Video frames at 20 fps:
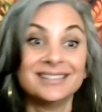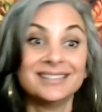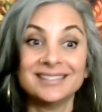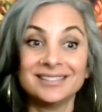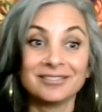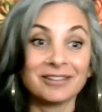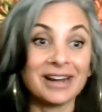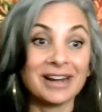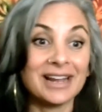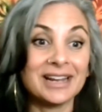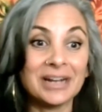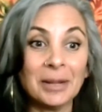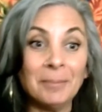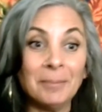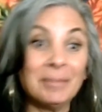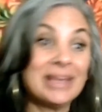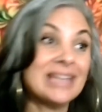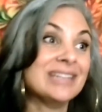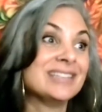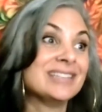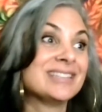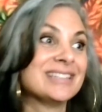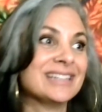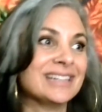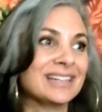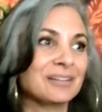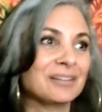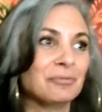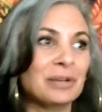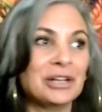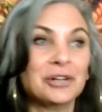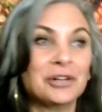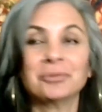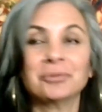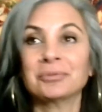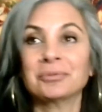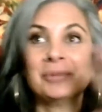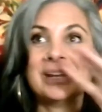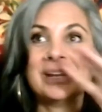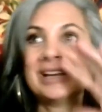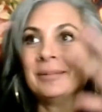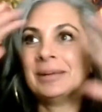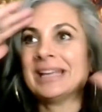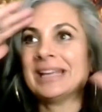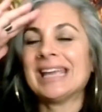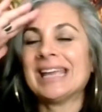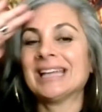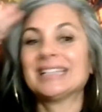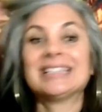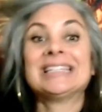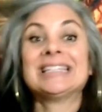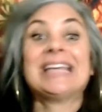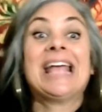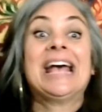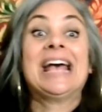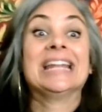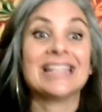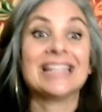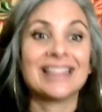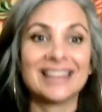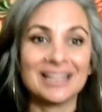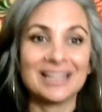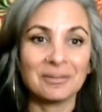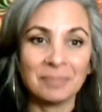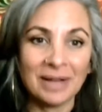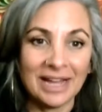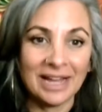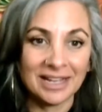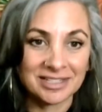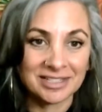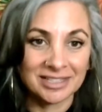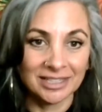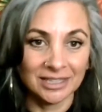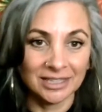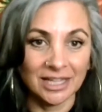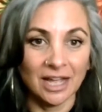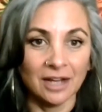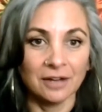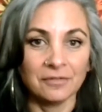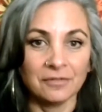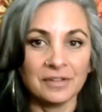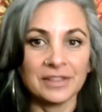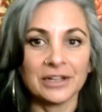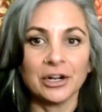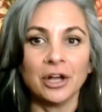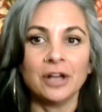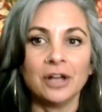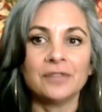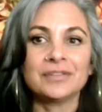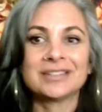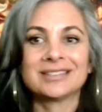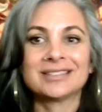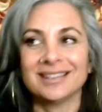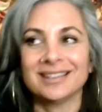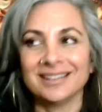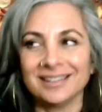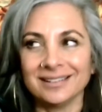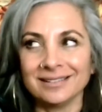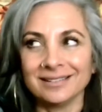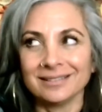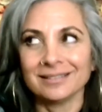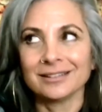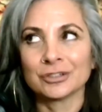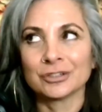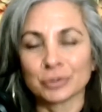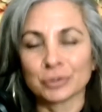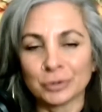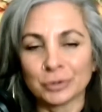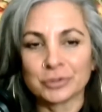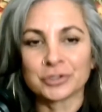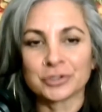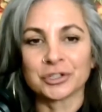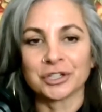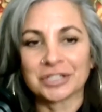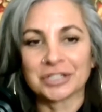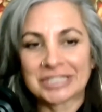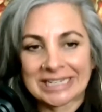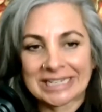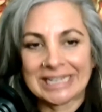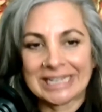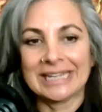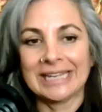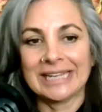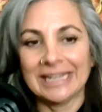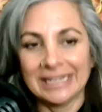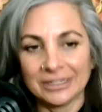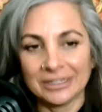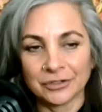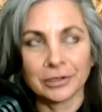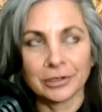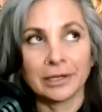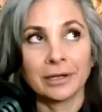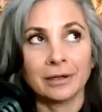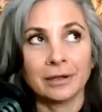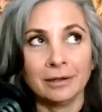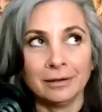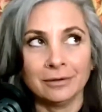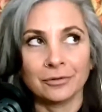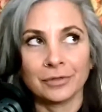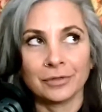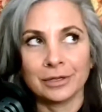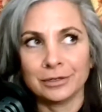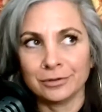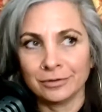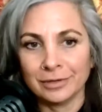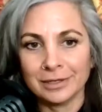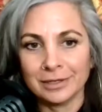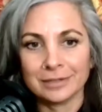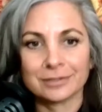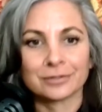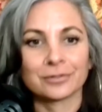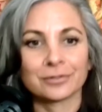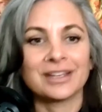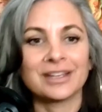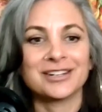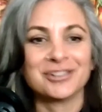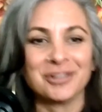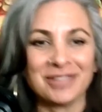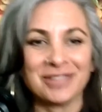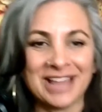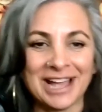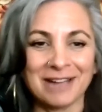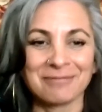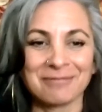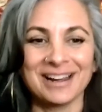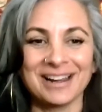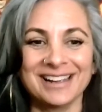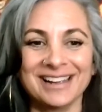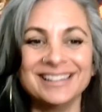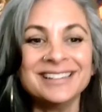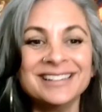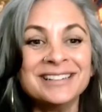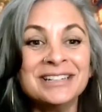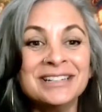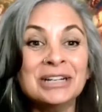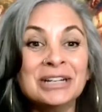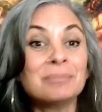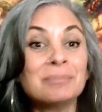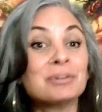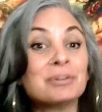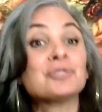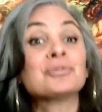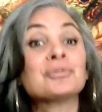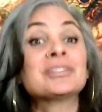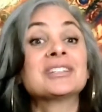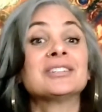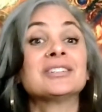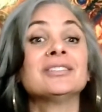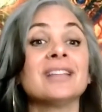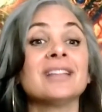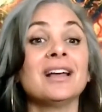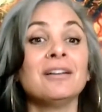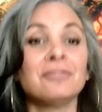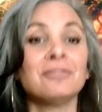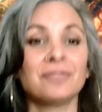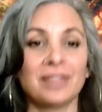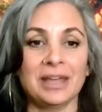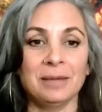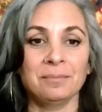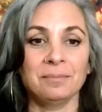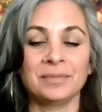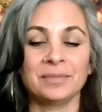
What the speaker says: right? Amazing. We can't see anything past the love. And then all of a sudden the truth starts to kick in. You're like, oh, they do this or they do that, right? But you still love them.